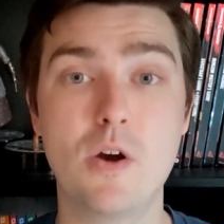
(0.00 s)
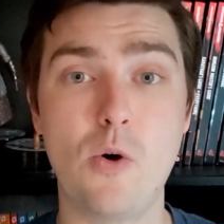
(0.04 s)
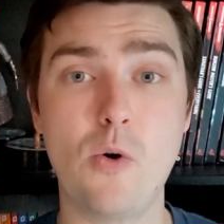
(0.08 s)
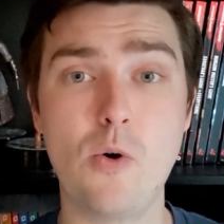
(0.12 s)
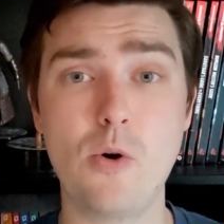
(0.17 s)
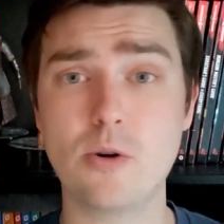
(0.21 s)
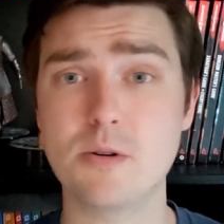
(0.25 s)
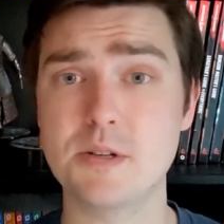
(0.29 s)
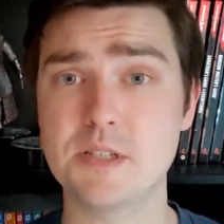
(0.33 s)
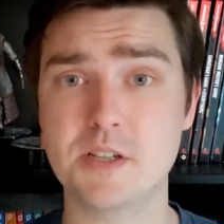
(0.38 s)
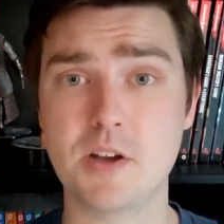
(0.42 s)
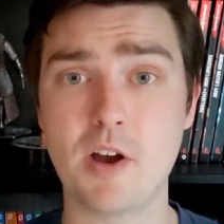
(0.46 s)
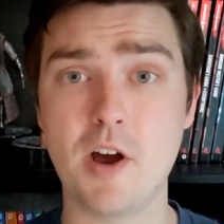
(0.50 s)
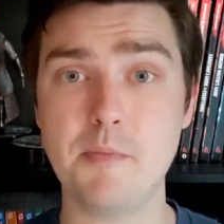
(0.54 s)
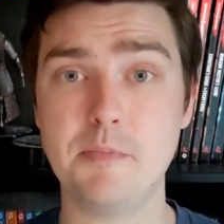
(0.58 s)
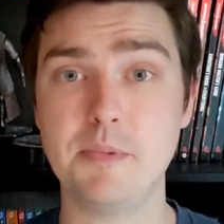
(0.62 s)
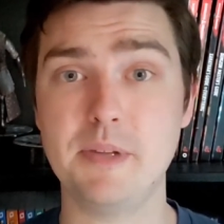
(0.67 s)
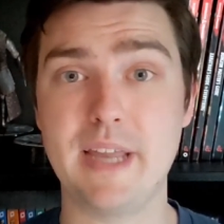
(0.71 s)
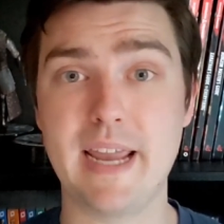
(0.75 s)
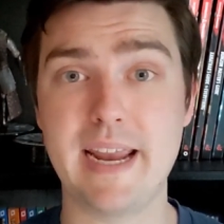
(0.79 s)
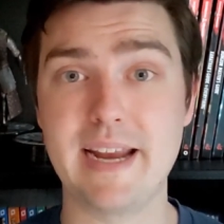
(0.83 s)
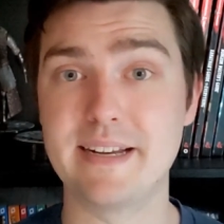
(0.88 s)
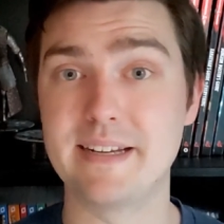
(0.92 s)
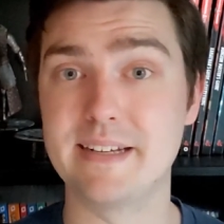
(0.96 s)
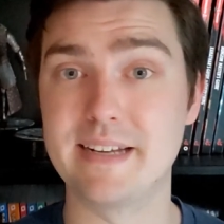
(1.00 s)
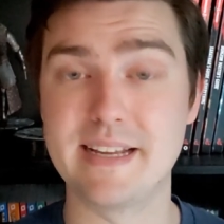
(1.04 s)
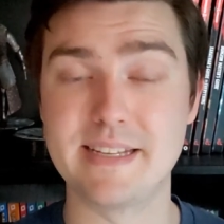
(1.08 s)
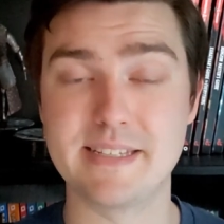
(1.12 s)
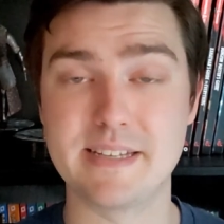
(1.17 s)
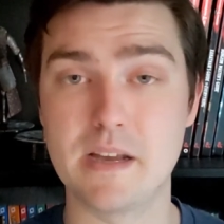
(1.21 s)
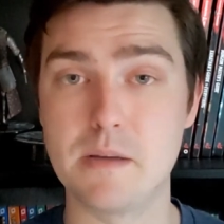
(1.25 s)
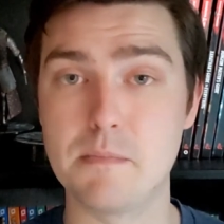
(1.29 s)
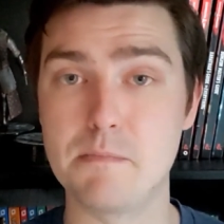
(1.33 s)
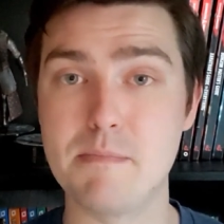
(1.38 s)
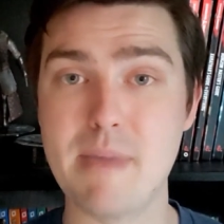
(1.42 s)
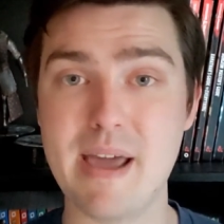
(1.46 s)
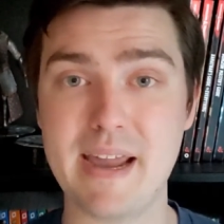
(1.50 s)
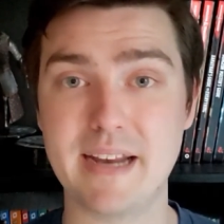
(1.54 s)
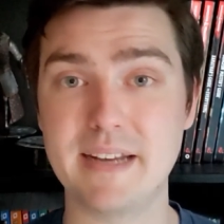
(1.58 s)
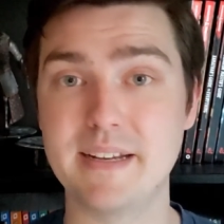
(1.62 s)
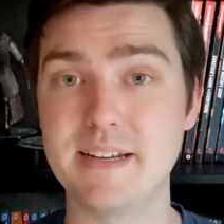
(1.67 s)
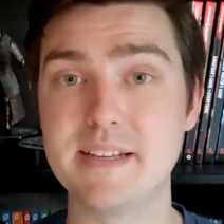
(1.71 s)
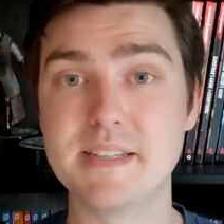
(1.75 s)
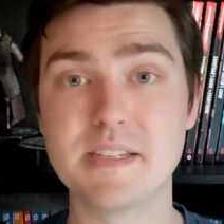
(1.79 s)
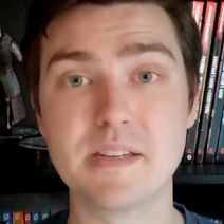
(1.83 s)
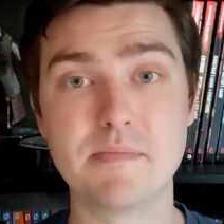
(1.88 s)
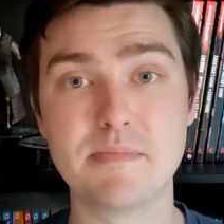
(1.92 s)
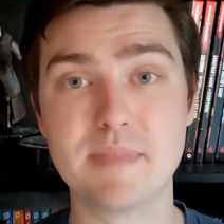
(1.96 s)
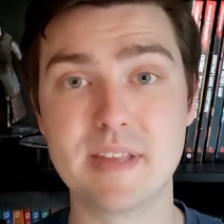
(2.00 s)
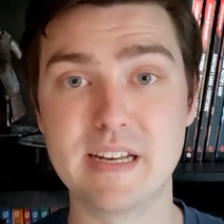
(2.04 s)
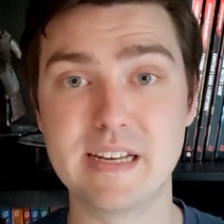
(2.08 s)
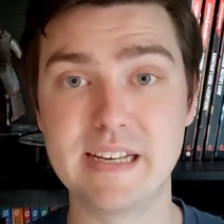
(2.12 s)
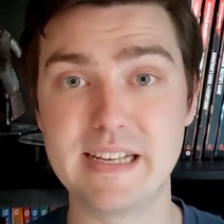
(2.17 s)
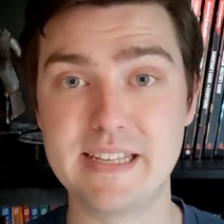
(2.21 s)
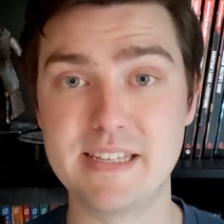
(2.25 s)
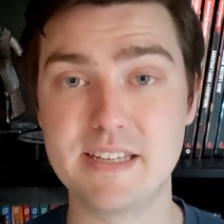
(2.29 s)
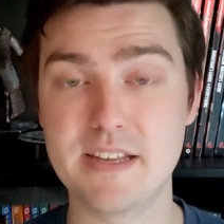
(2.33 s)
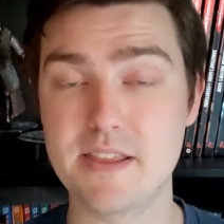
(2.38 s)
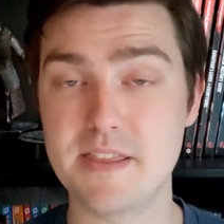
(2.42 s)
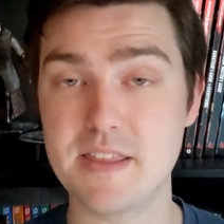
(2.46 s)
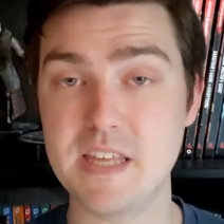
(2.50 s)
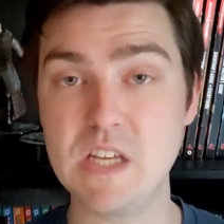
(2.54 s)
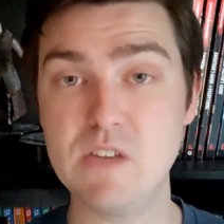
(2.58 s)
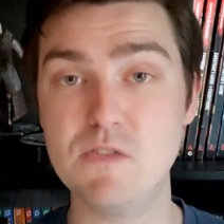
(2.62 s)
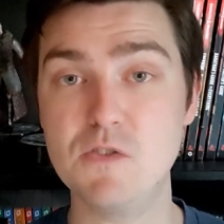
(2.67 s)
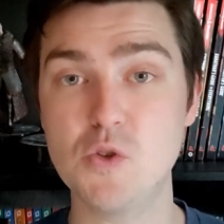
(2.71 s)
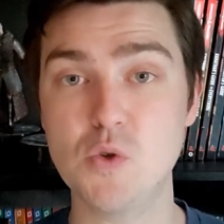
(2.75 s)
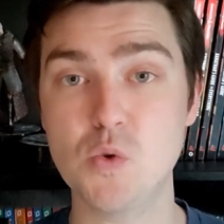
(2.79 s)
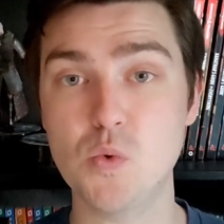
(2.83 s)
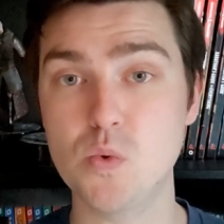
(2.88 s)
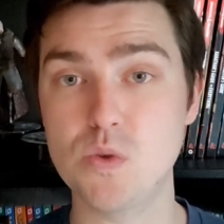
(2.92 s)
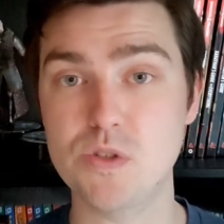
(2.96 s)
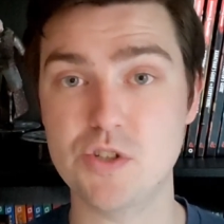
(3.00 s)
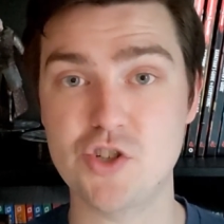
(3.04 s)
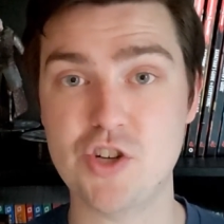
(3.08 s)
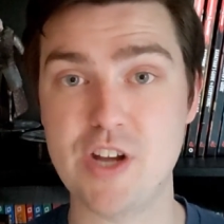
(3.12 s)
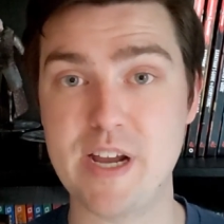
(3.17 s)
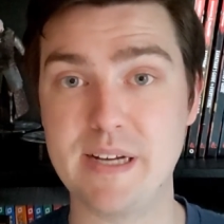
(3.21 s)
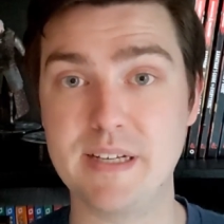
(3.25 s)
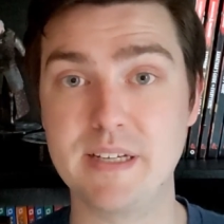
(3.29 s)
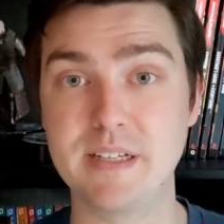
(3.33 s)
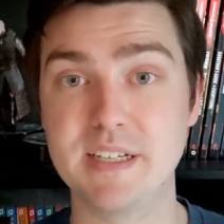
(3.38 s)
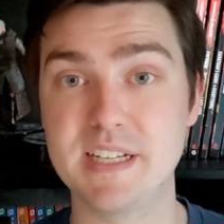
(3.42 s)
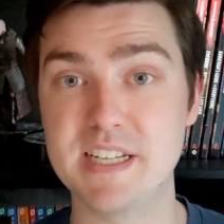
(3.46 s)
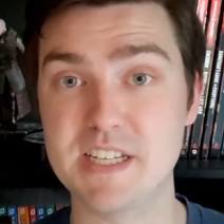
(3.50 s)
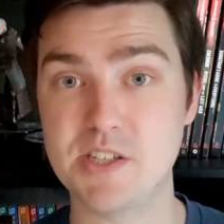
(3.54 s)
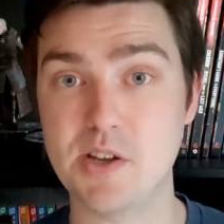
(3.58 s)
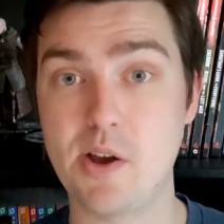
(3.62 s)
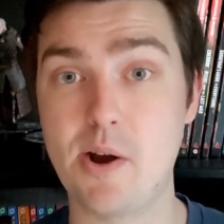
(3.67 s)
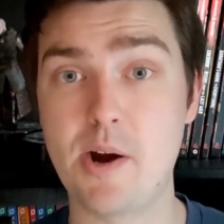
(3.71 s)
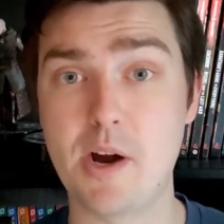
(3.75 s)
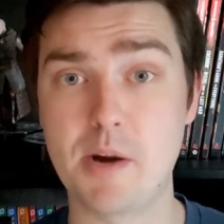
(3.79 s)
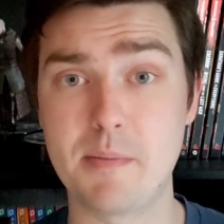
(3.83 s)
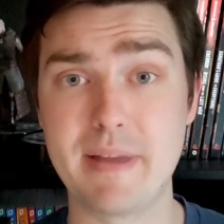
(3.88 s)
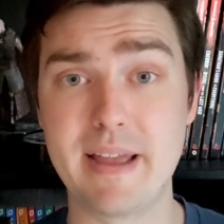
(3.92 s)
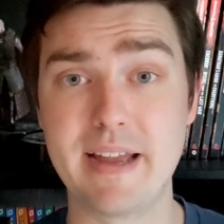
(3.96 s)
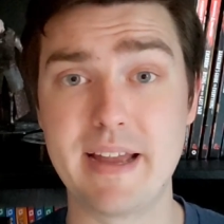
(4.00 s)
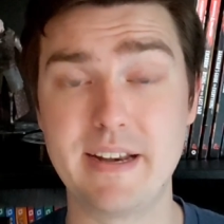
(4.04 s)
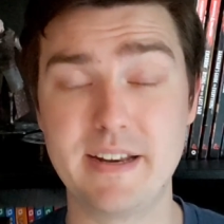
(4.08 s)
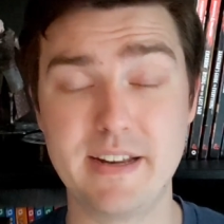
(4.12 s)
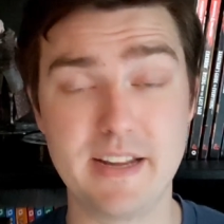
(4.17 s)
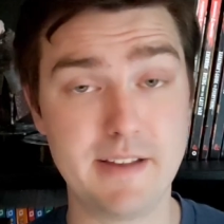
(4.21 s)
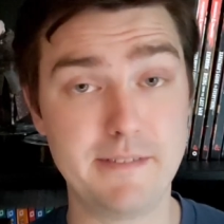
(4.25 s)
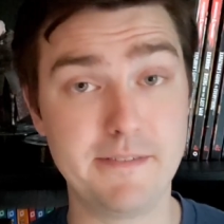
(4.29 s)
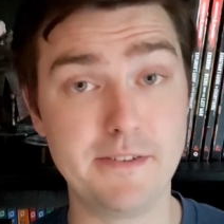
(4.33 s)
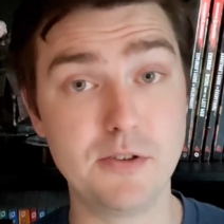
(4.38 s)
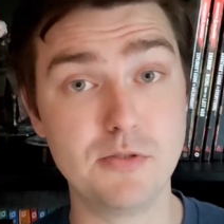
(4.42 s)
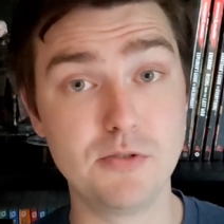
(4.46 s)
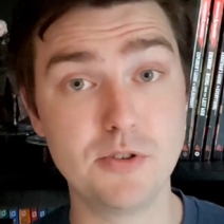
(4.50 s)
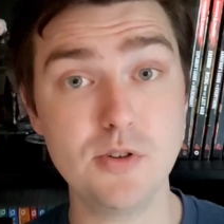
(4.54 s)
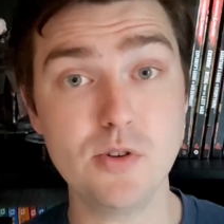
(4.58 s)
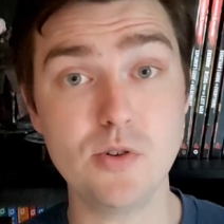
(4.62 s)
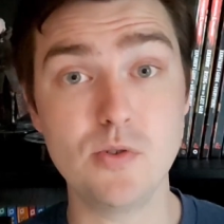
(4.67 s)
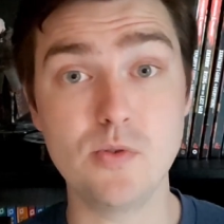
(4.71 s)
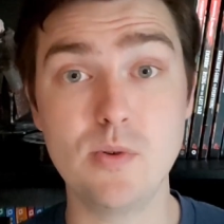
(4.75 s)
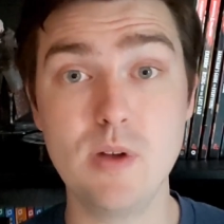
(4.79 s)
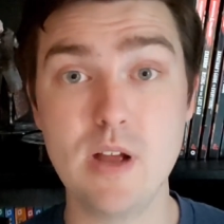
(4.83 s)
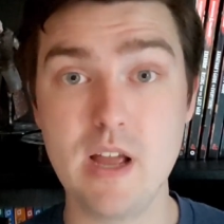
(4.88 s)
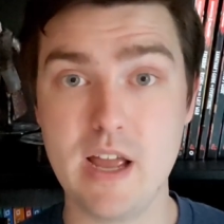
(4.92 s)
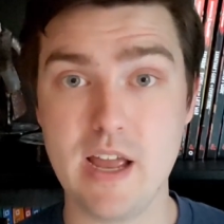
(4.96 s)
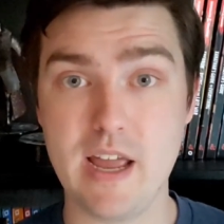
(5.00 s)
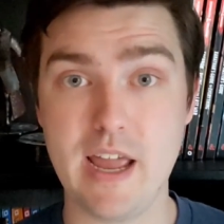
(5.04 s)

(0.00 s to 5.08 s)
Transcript: or as complicated as a mechanism that needs a Thieves Tools check to disarm, and if you do,